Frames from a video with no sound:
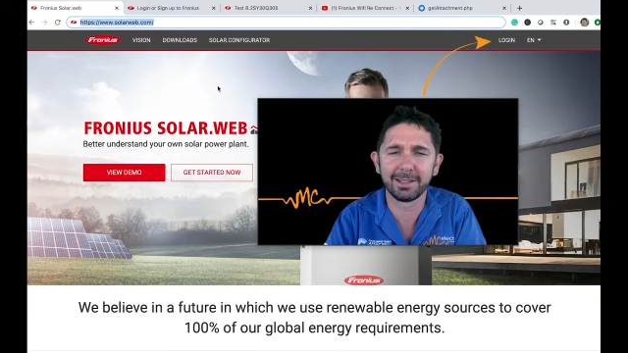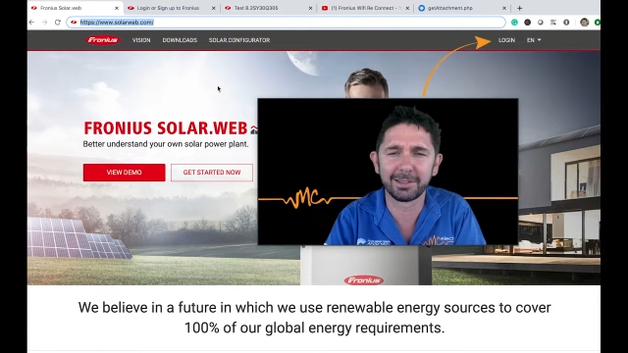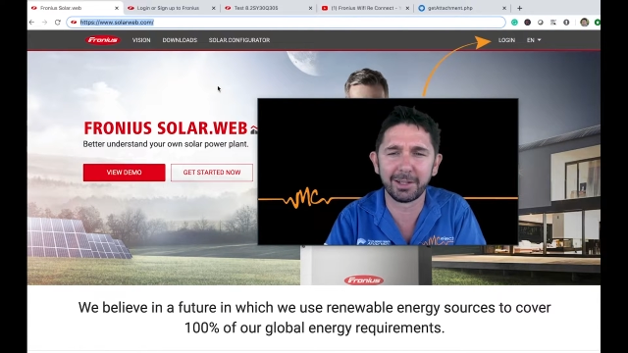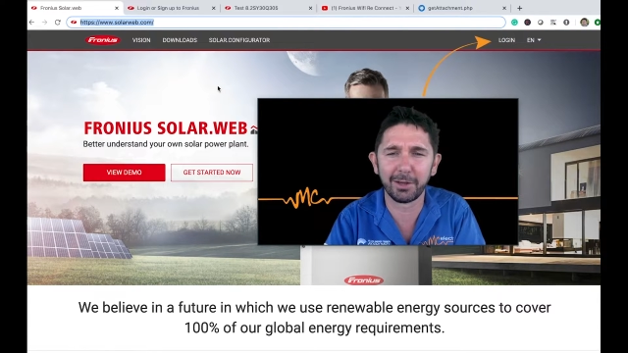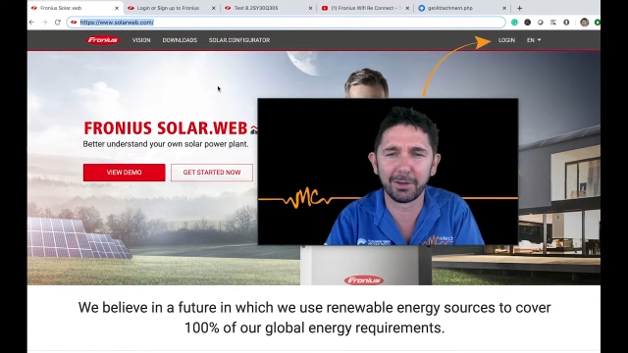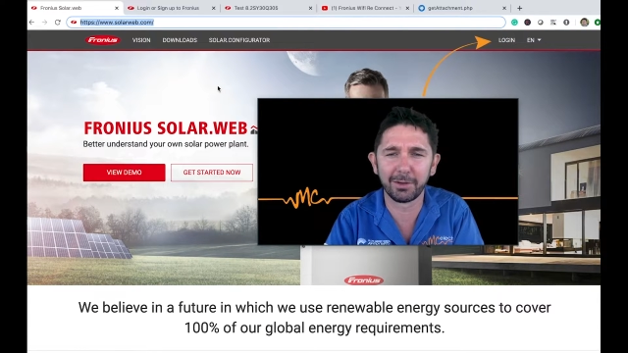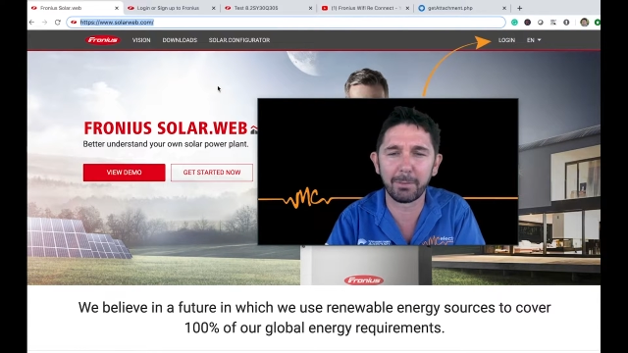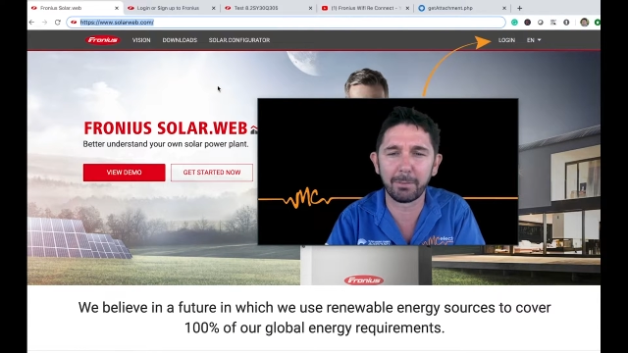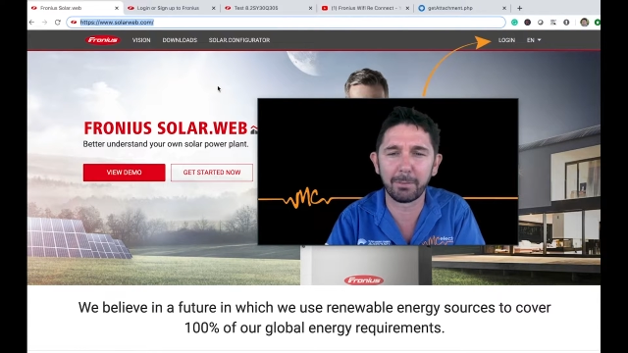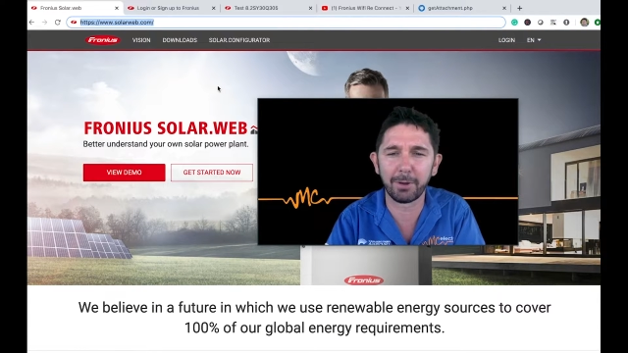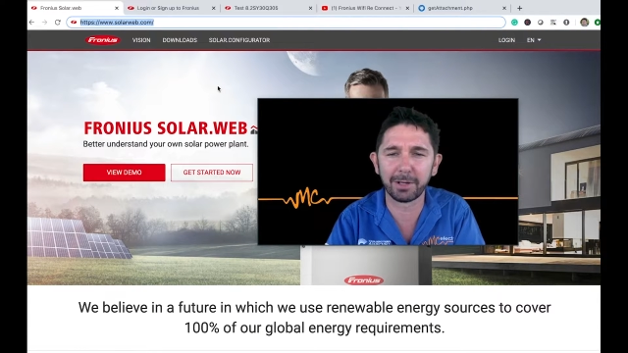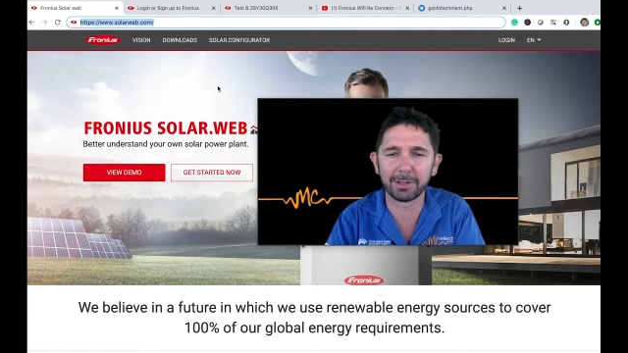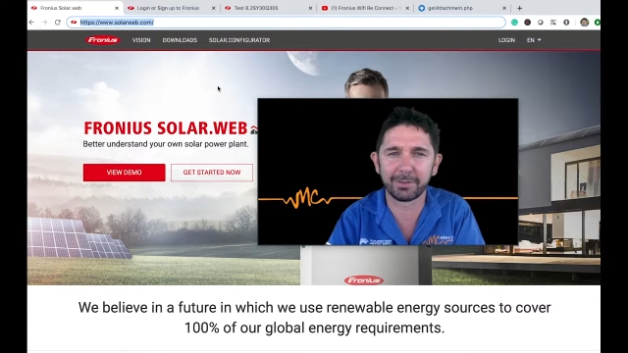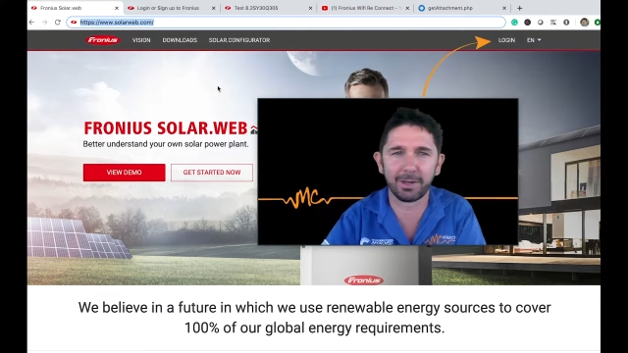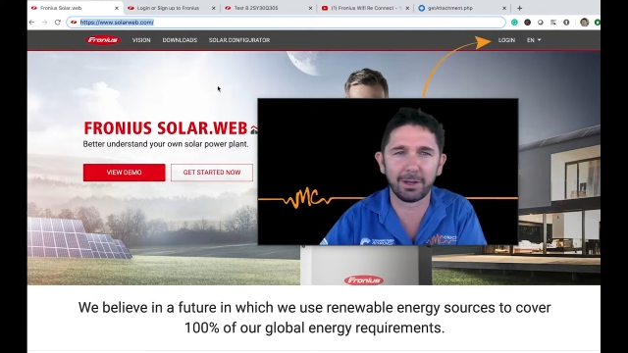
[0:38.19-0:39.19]
So
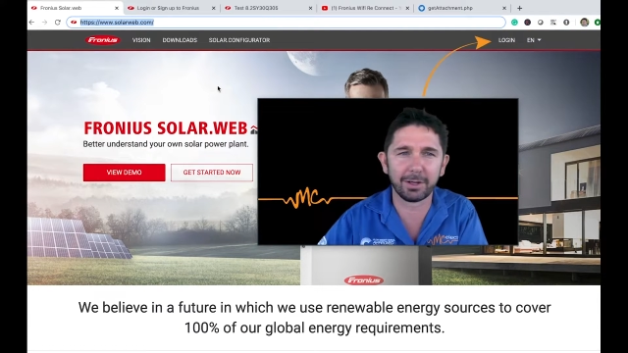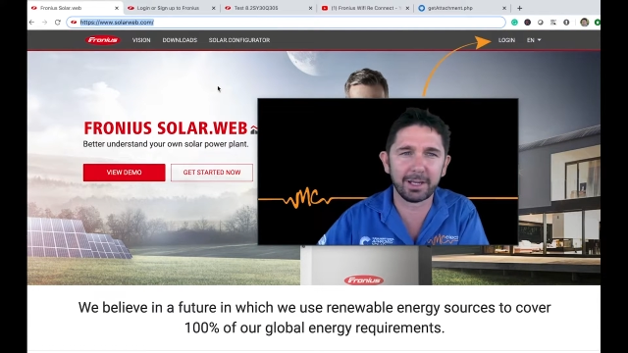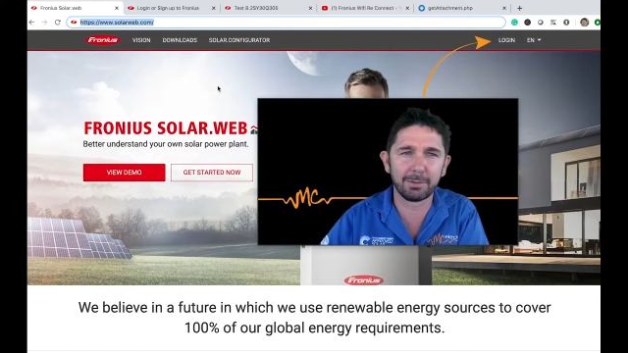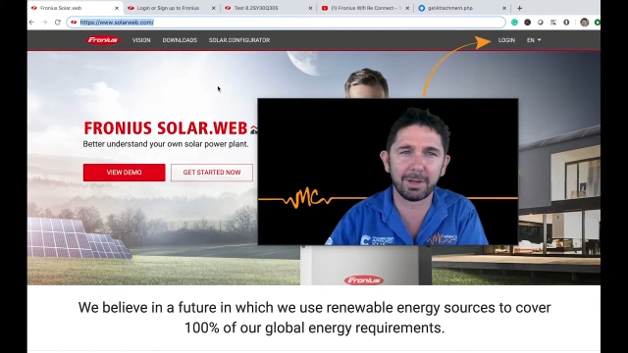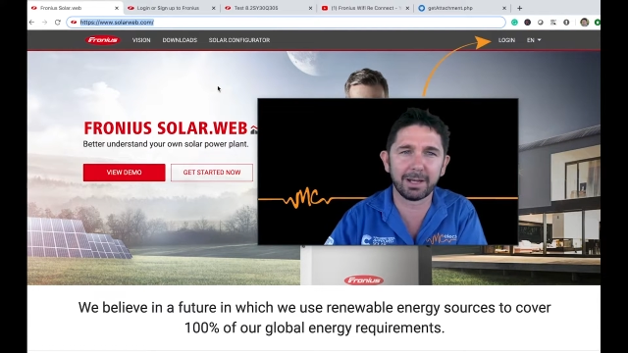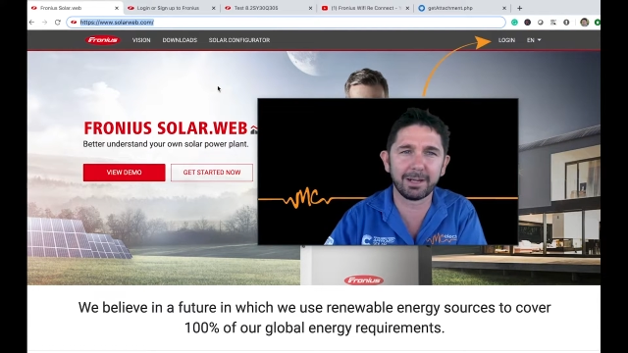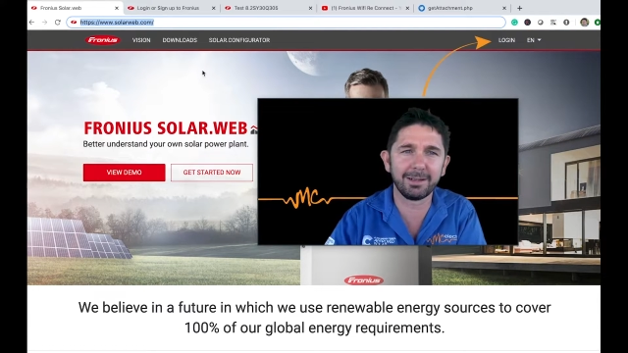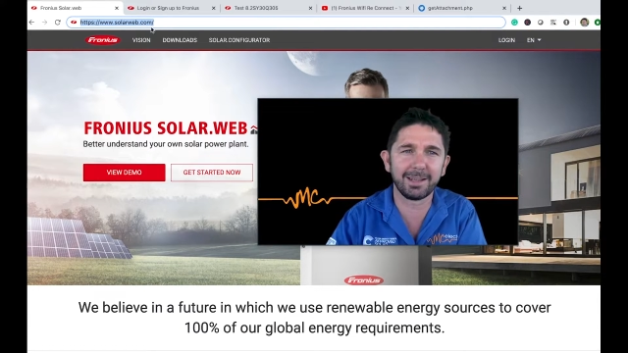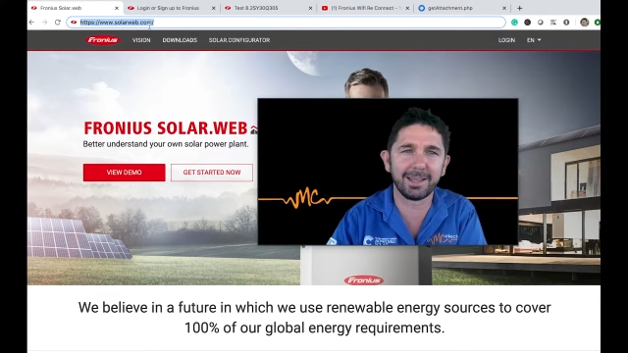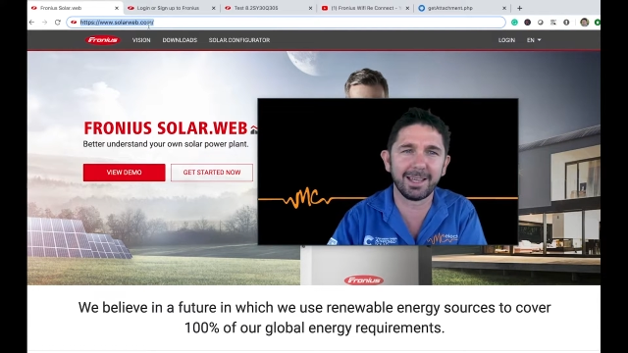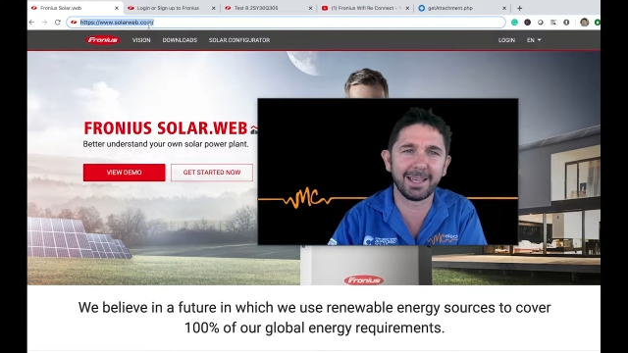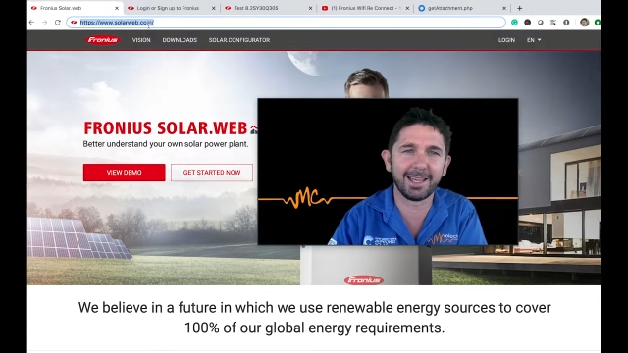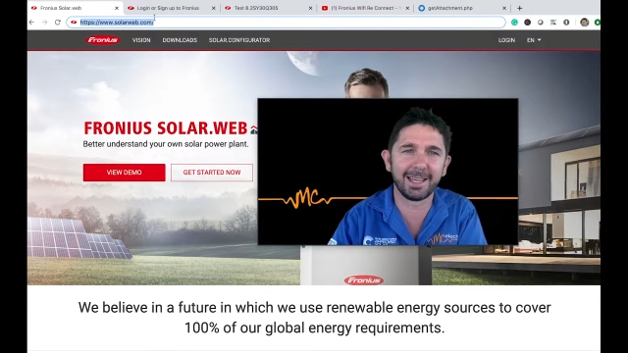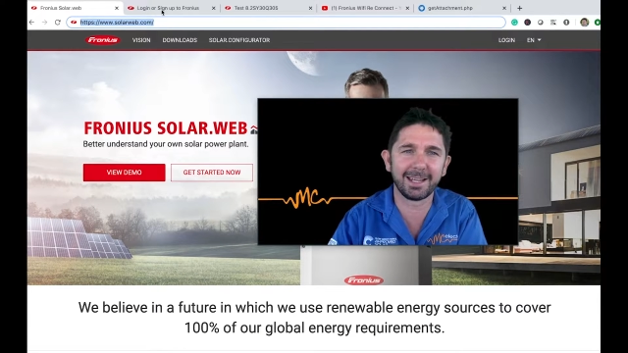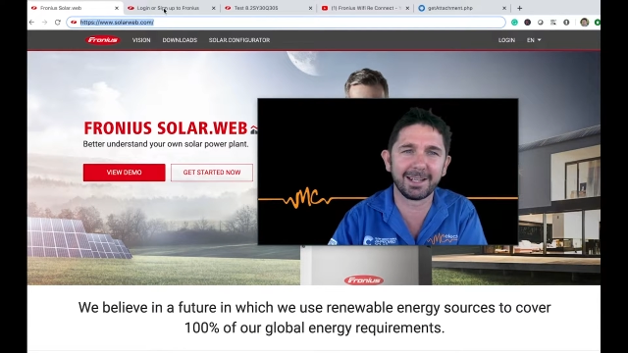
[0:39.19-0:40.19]
press the login button
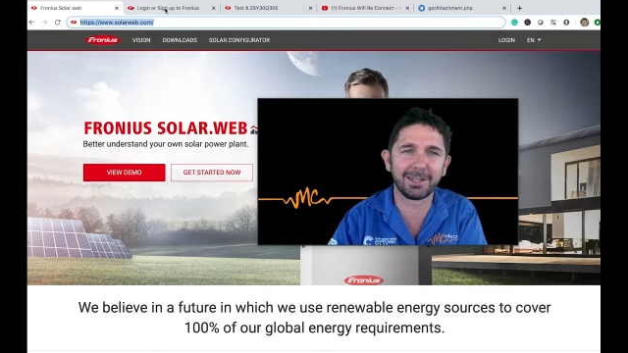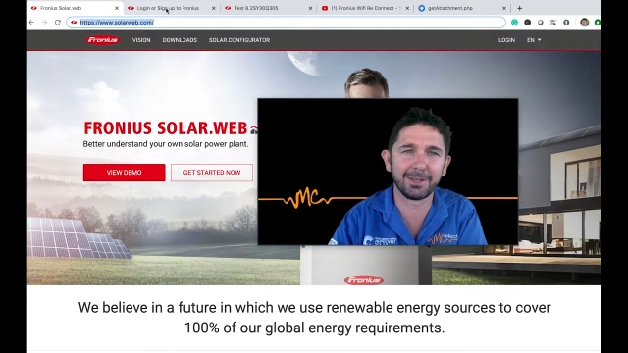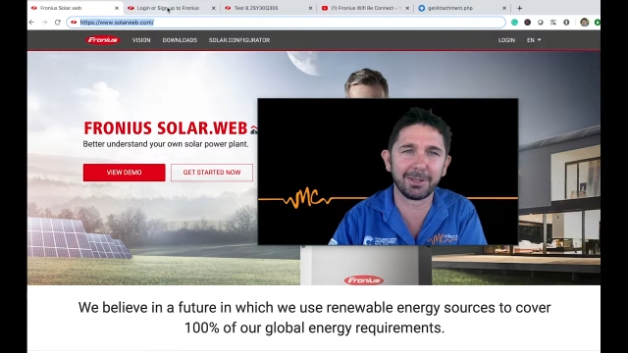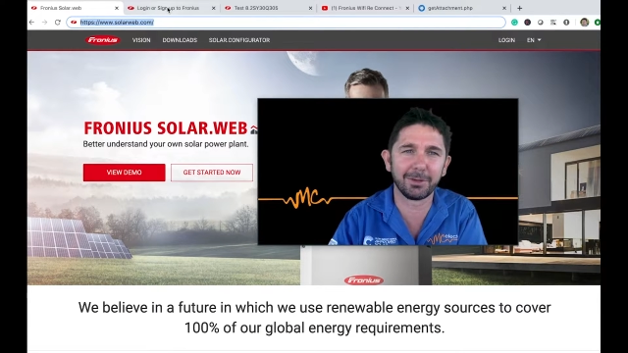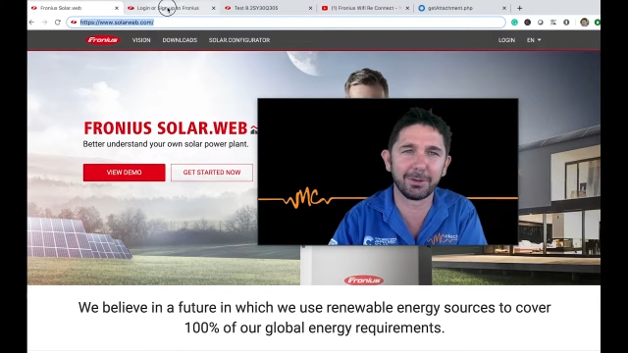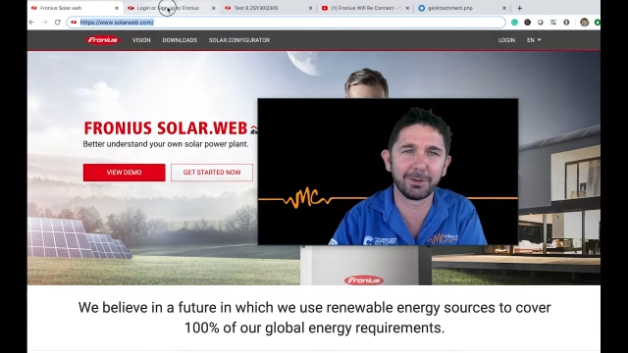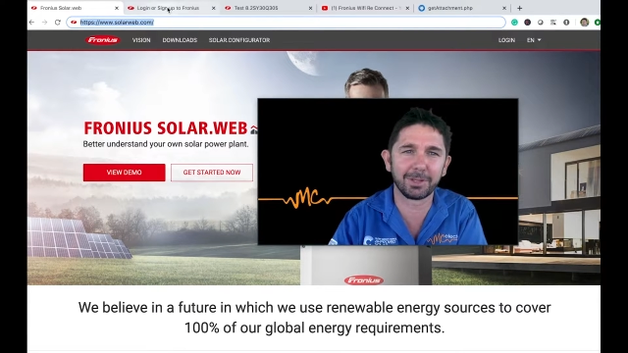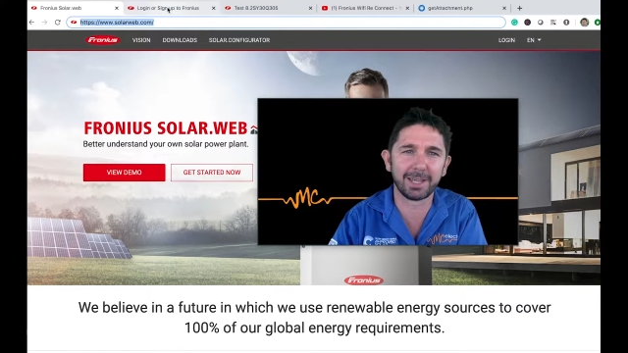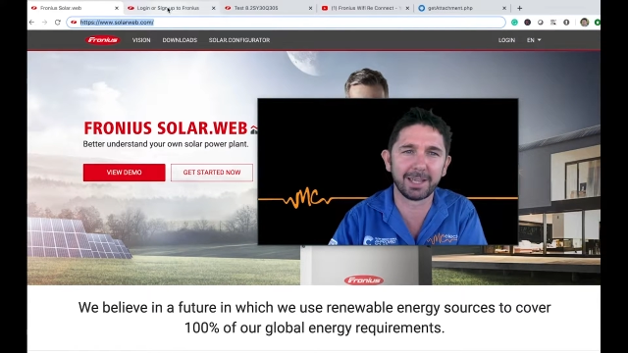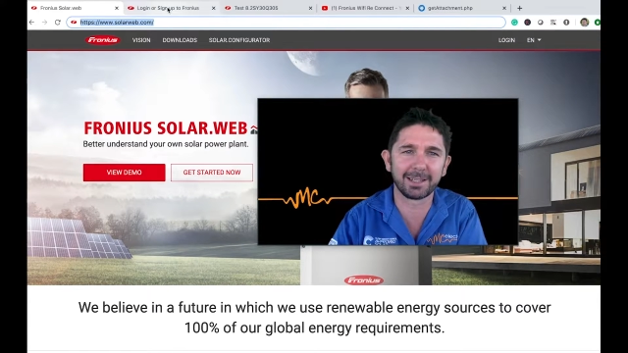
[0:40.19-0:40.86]
and you'll get